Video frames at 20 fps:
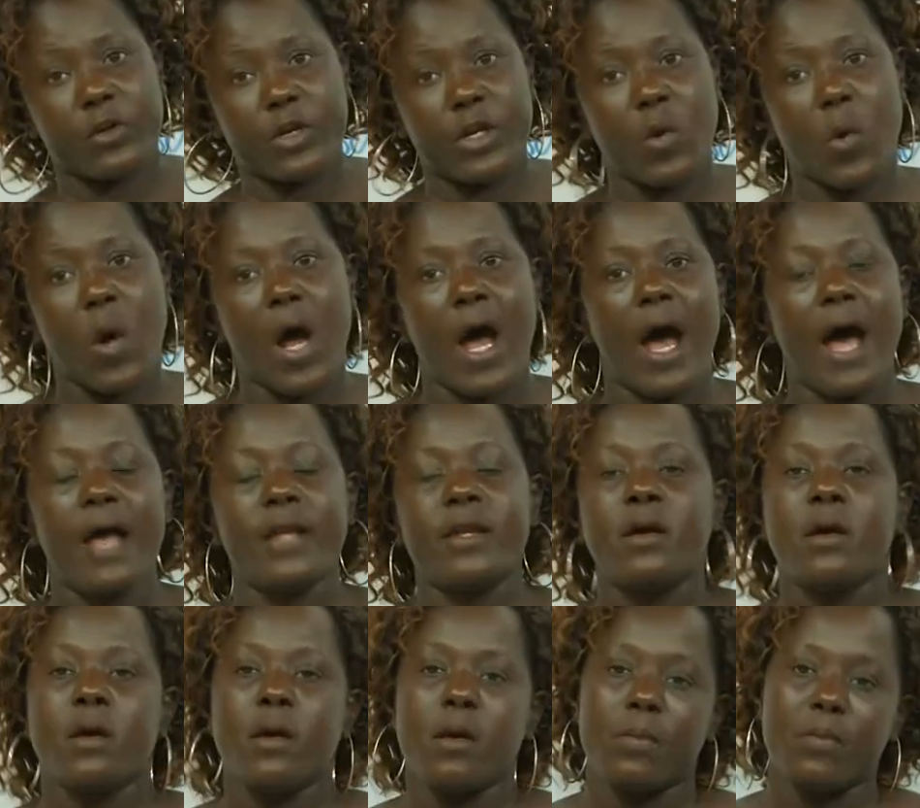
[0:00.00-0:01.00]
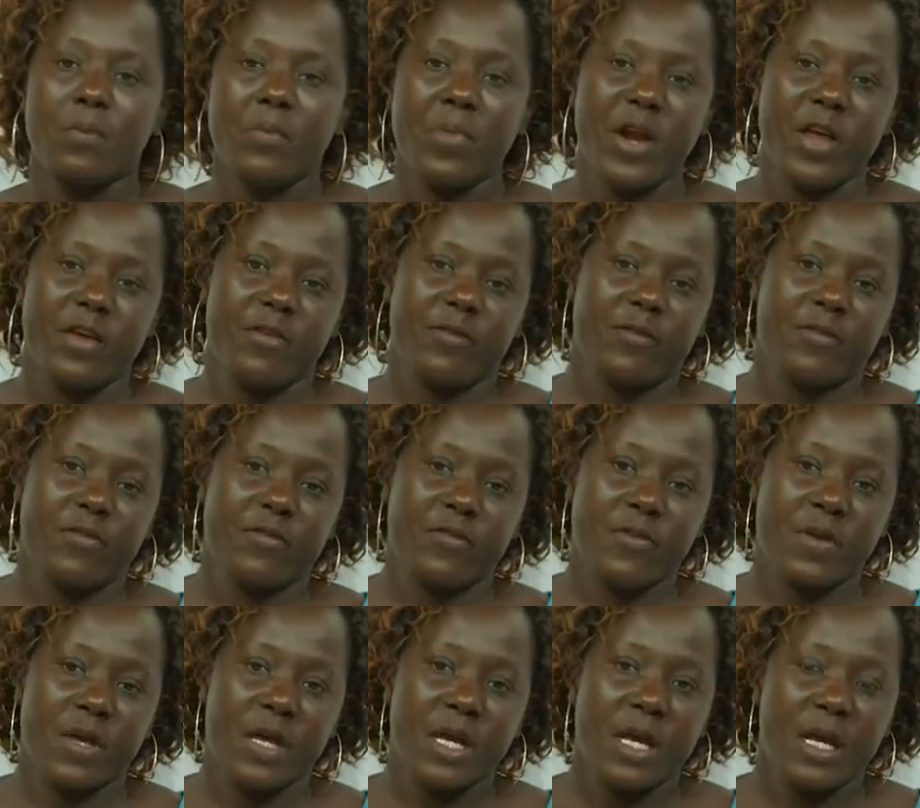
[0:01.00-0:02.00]
the word brief.
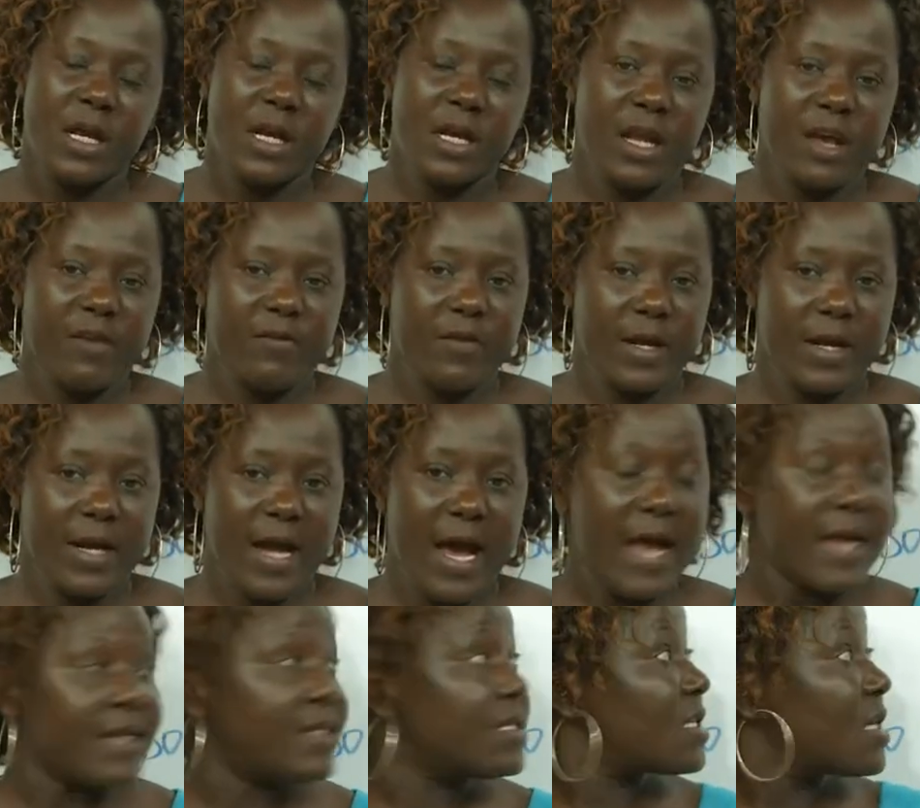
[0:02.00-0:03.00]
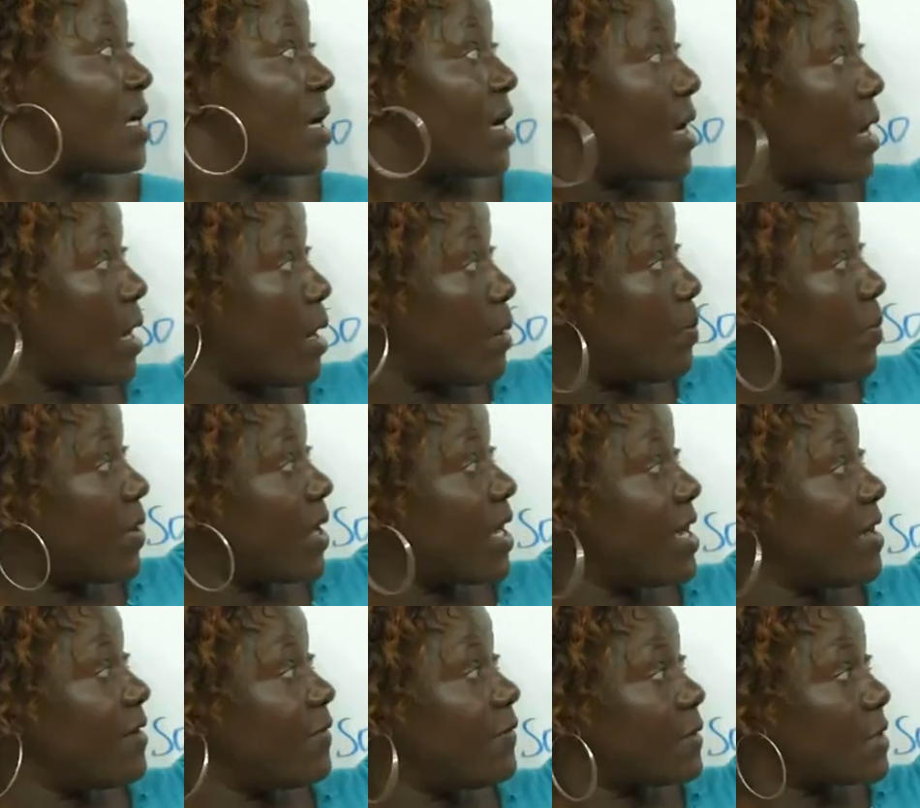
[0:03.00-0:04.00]
Never write a
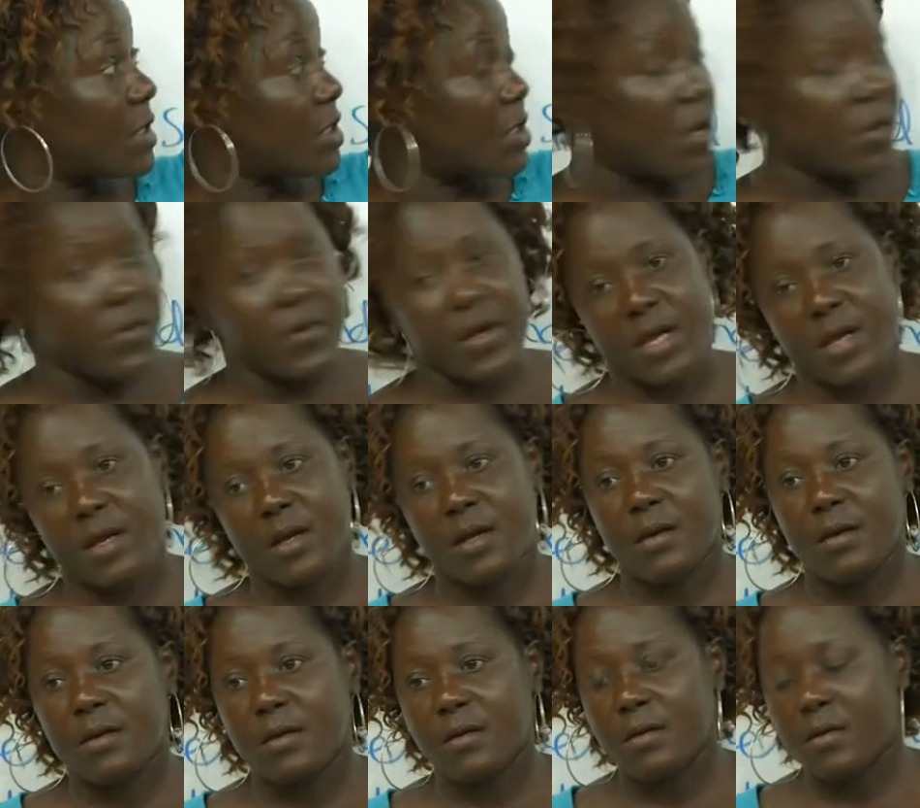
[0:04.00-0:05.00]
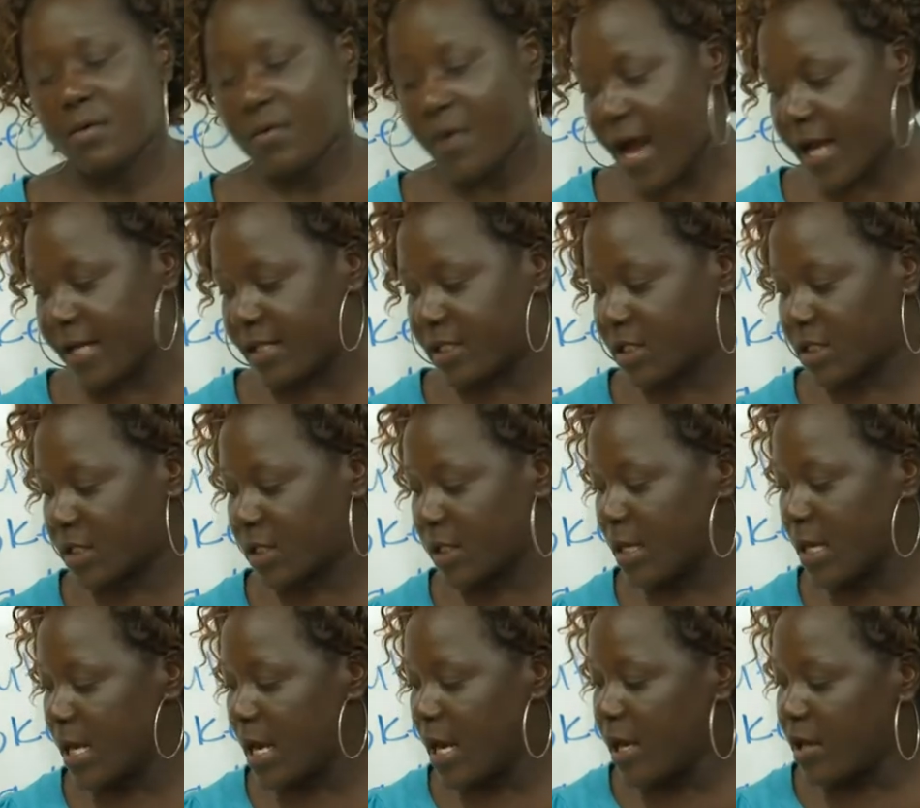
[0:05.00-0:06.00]
brief story. Right.
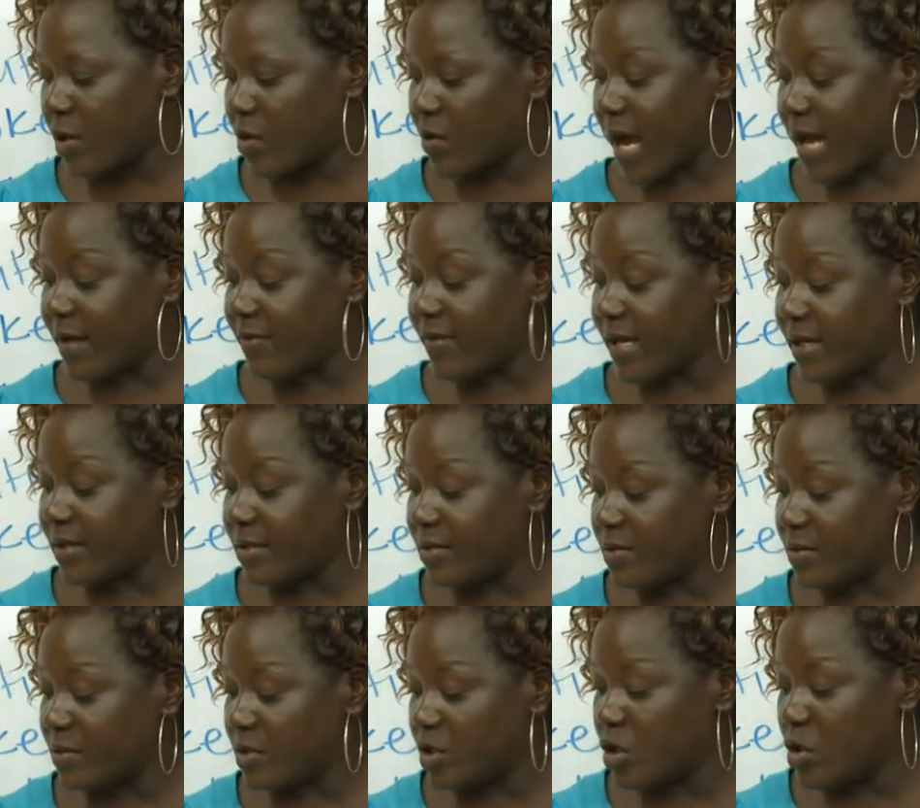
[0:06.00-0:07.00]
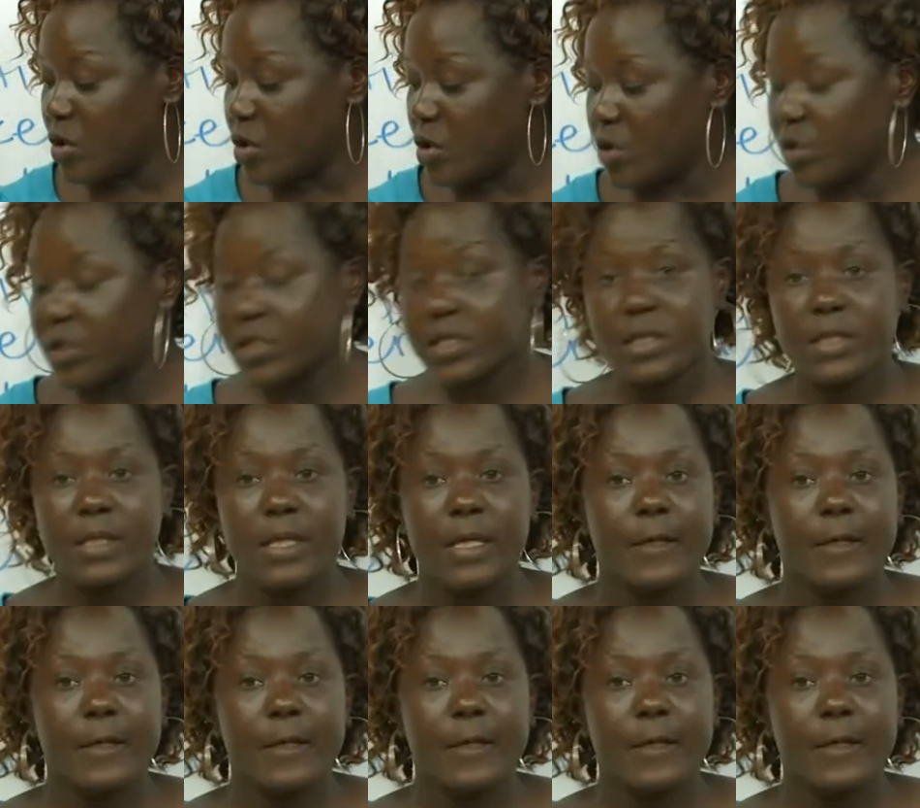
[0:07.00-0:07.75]
You can even use